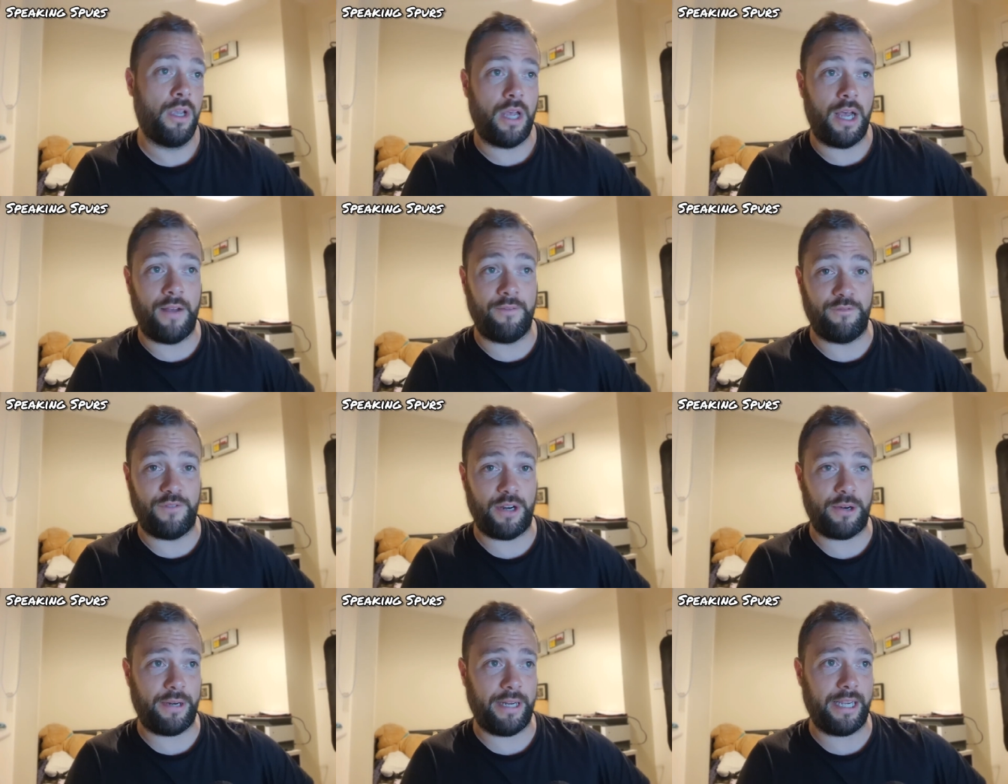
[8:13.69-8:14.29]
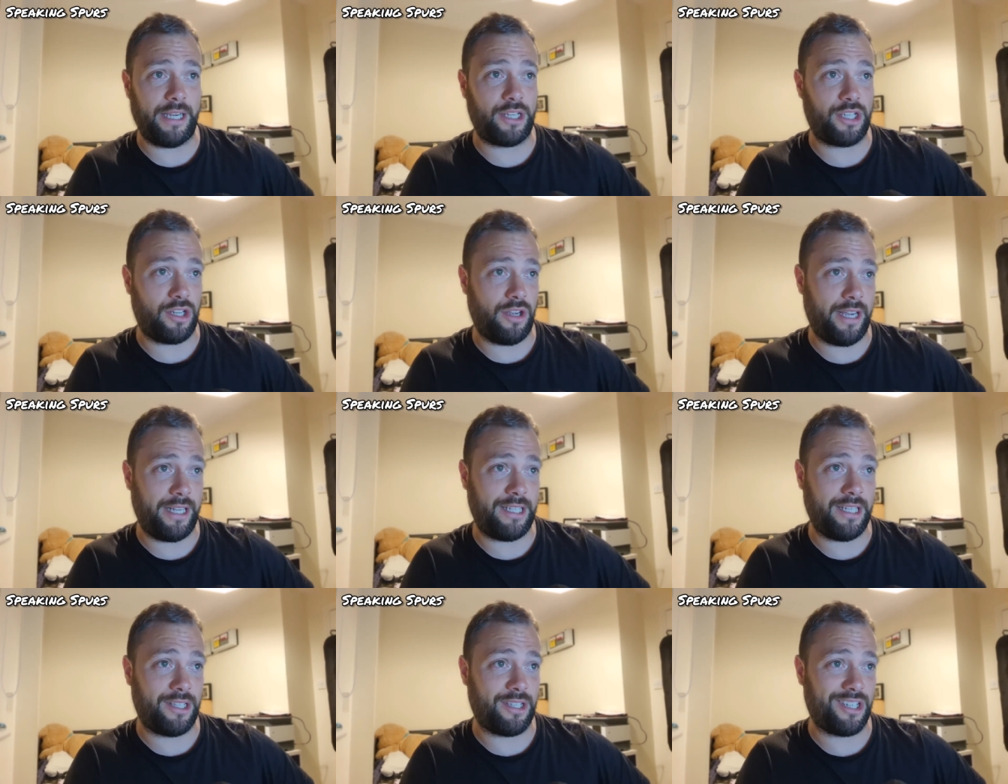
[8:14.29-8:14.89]
I'm very
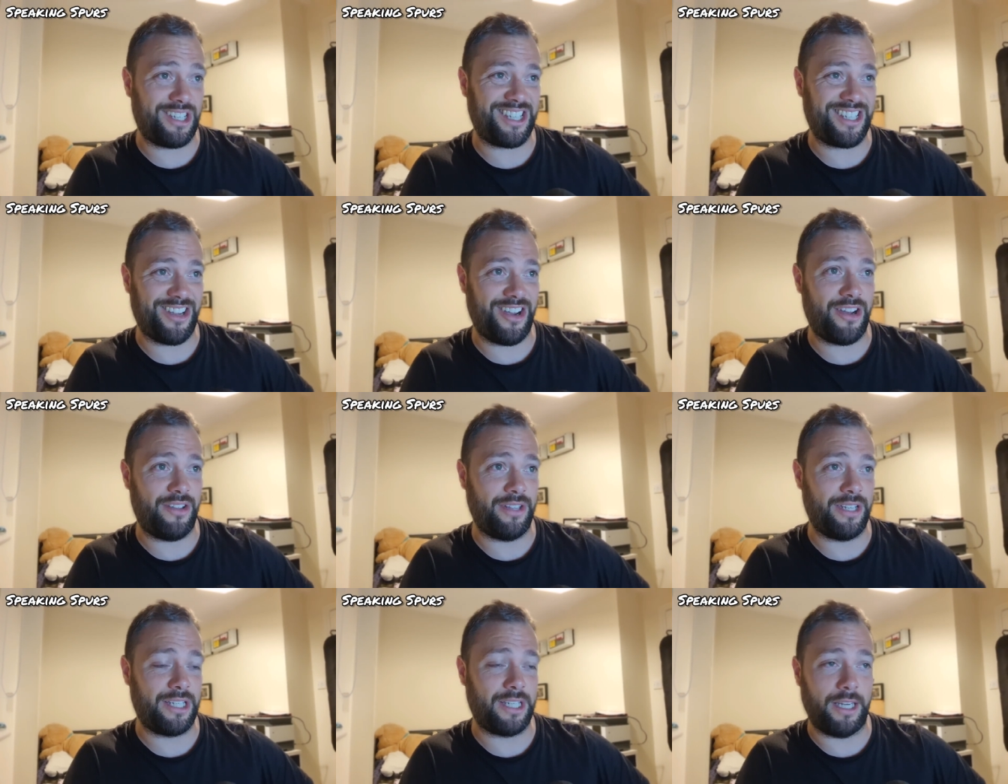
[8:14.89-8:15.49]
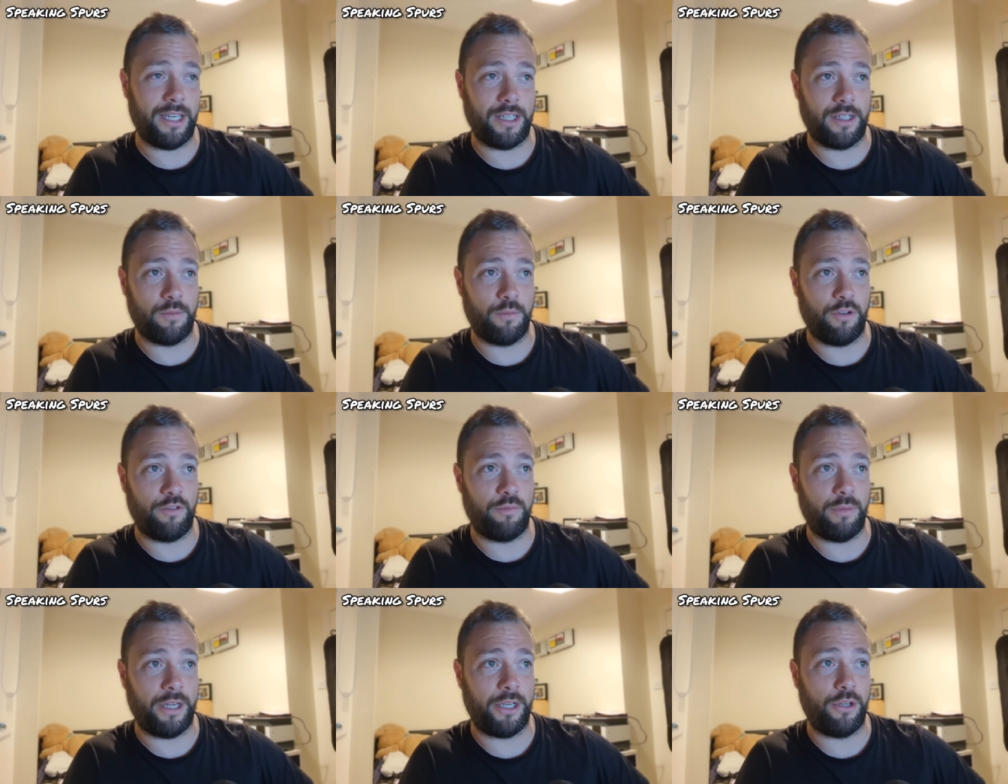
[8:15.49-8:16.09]
excited to start the season
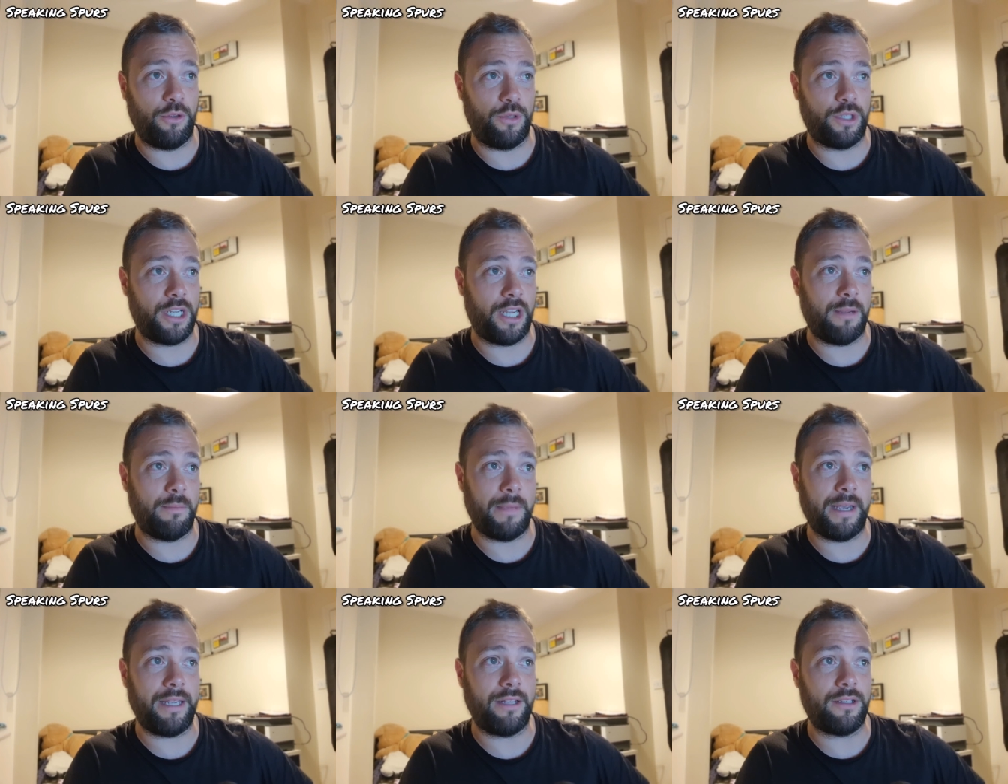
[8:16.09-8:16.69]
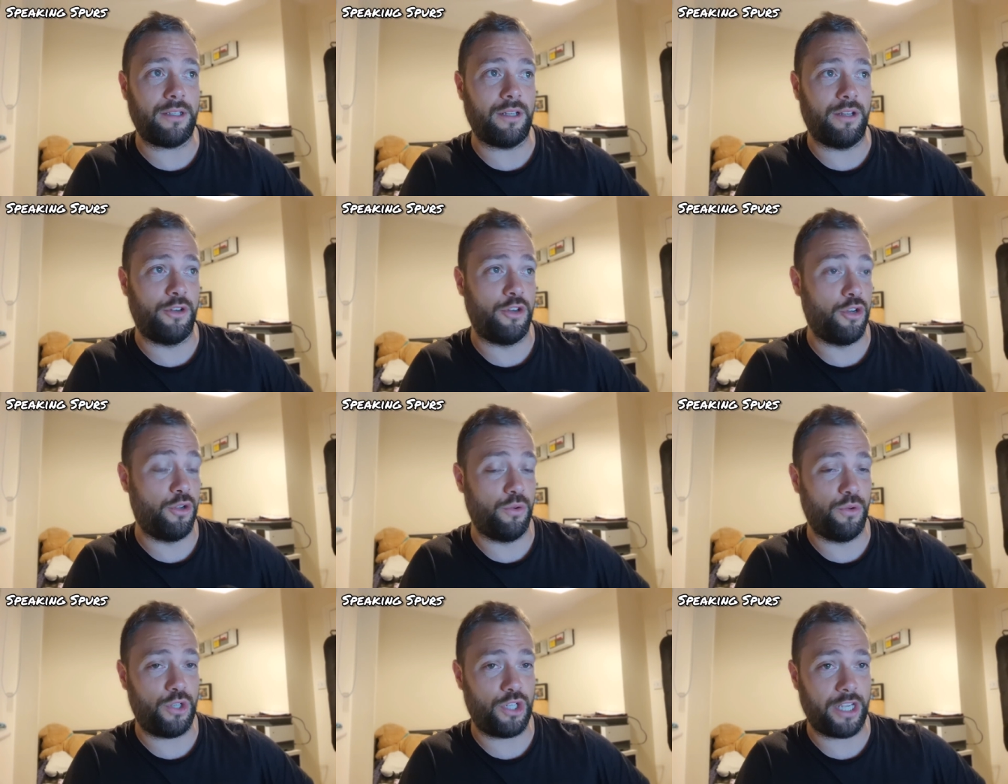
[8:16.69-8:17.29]
with my new teammates.
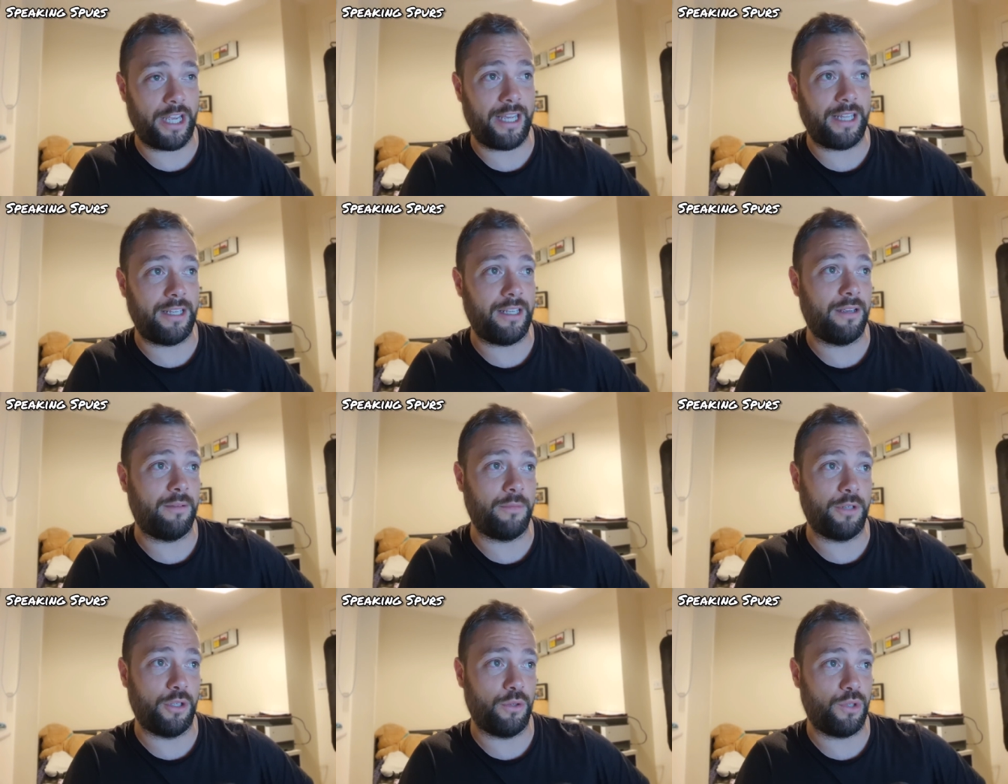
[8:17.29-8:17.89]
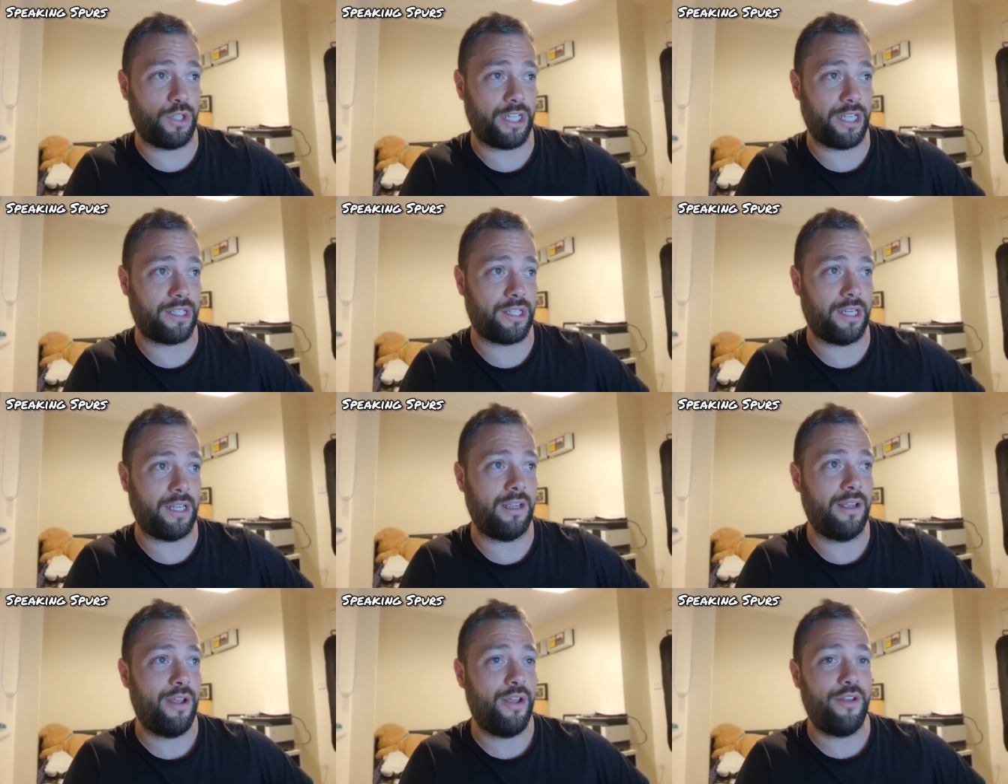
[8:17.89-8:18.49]
New stadium, new
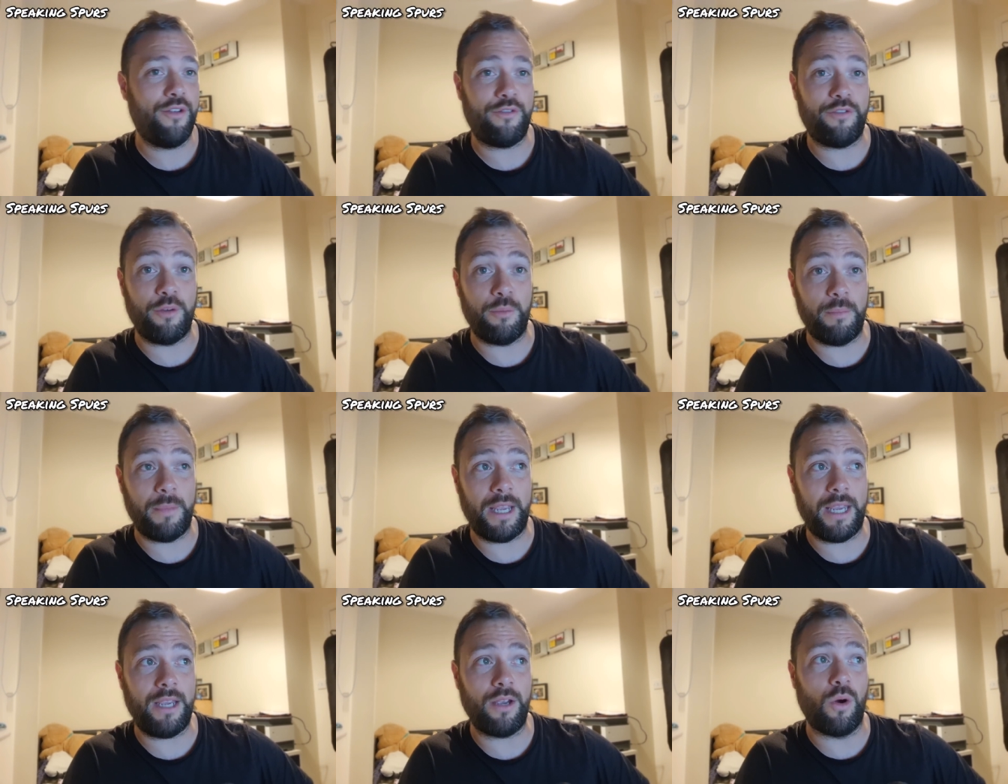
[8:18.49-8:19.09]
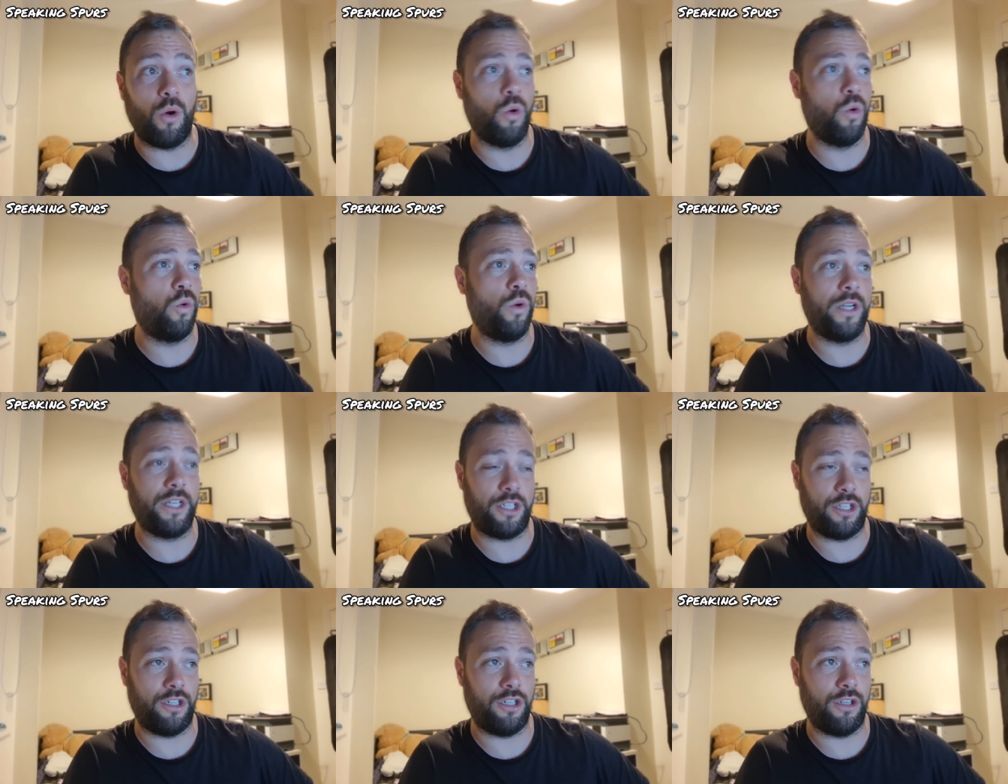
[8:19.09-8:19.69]
city. For me, all
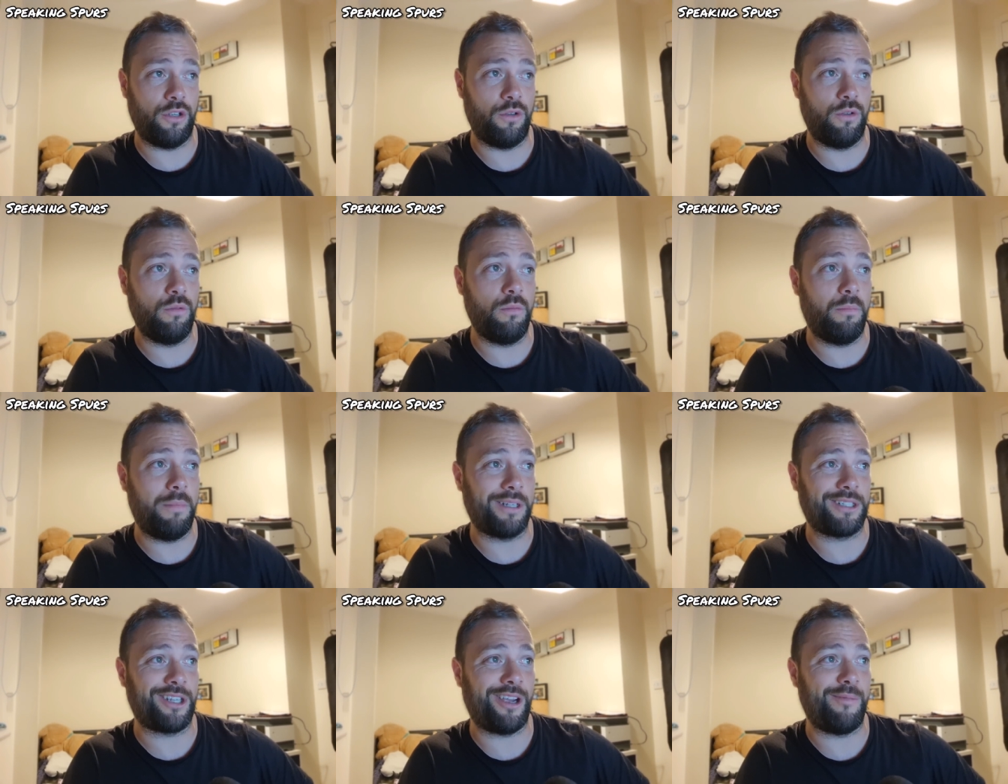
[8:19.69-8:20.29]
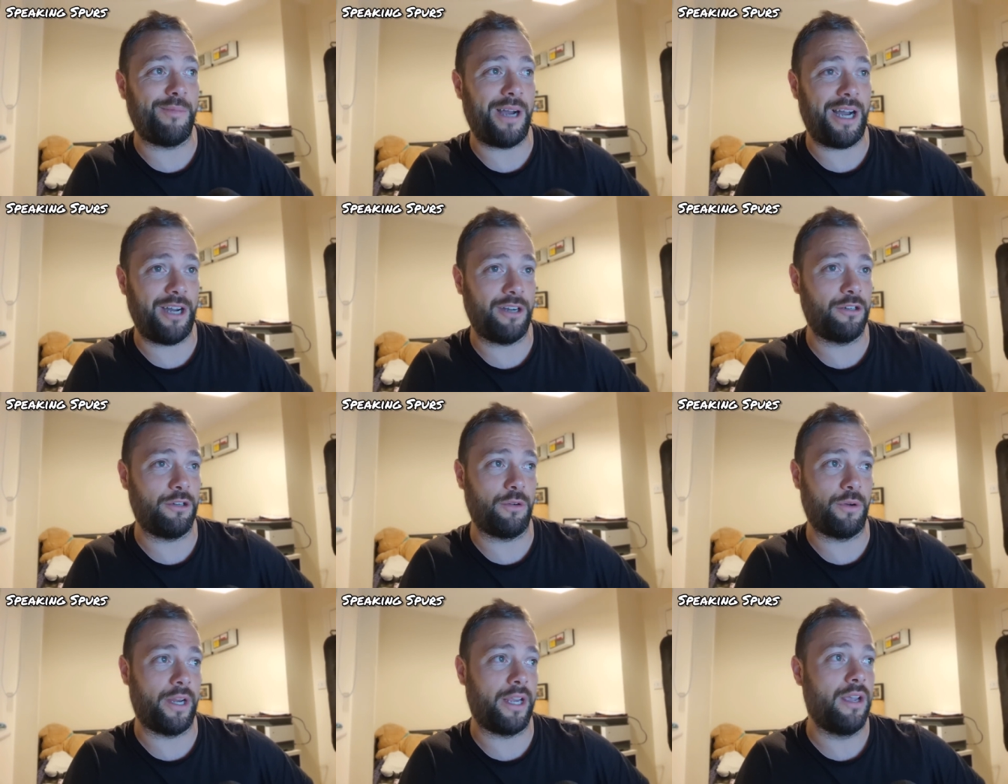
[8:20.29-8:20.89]
is new, but I'm
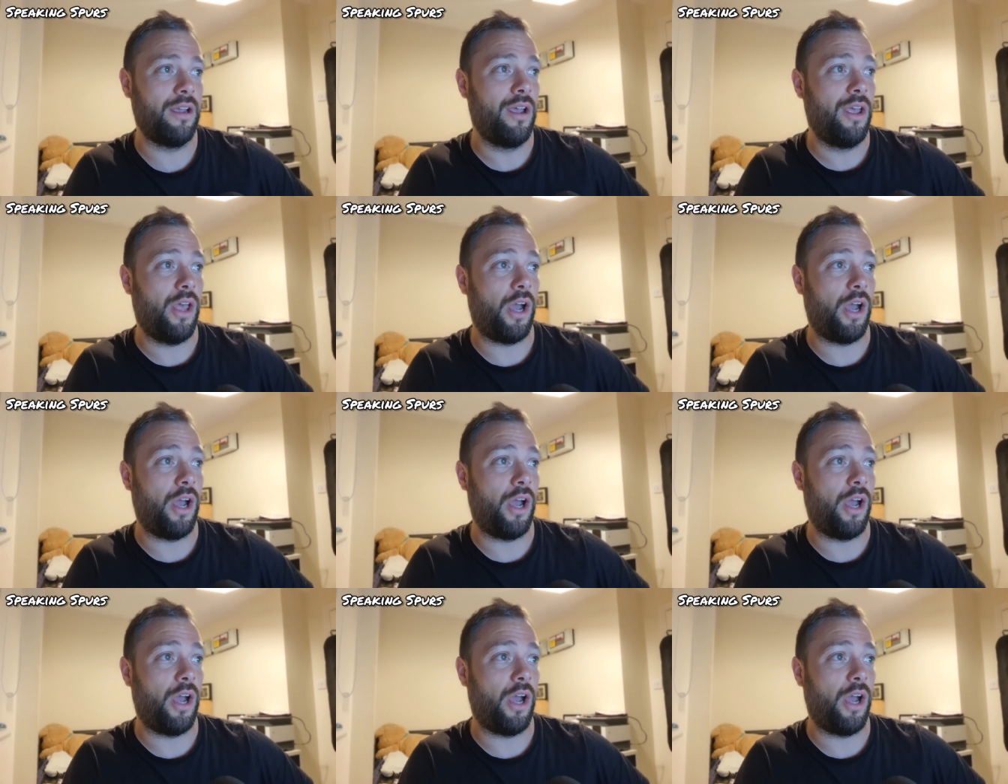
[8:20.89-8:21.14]
hungry.